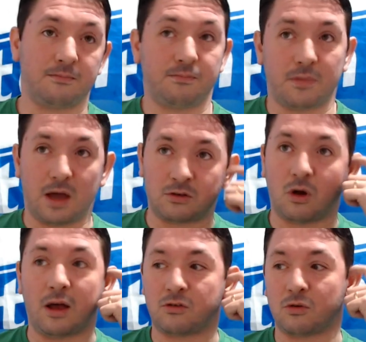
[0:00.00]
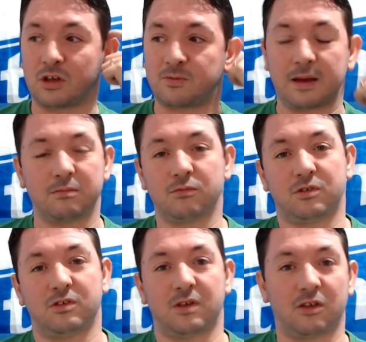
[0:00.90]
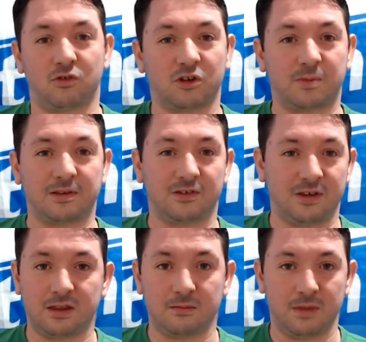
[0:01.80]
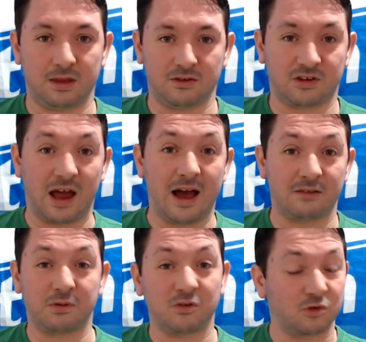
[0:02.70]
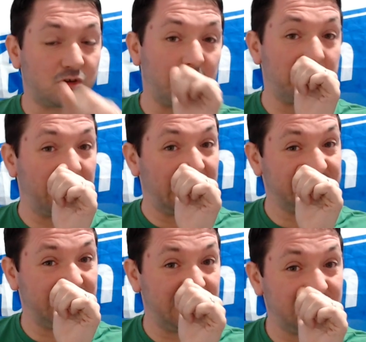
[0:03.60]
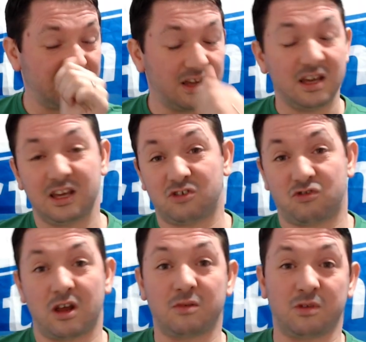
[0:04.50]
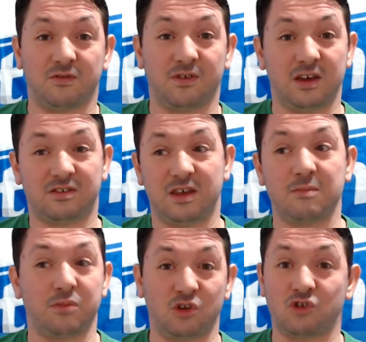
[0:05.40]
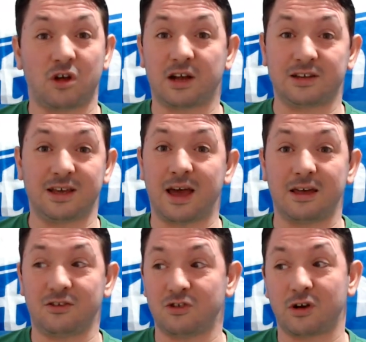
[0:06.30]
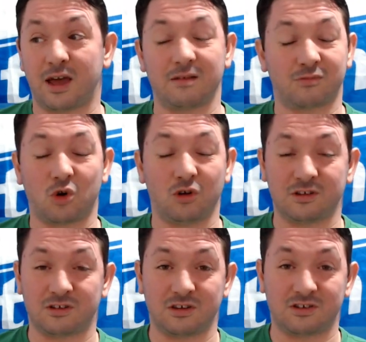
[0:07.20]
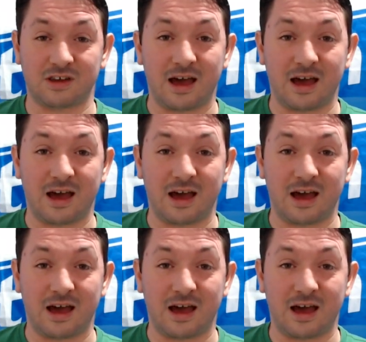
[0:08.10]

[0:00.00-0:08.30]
I don't expect to see them in the side. Pretty much the way Balassi is. He's training with the first team, but he's not getting called into the side.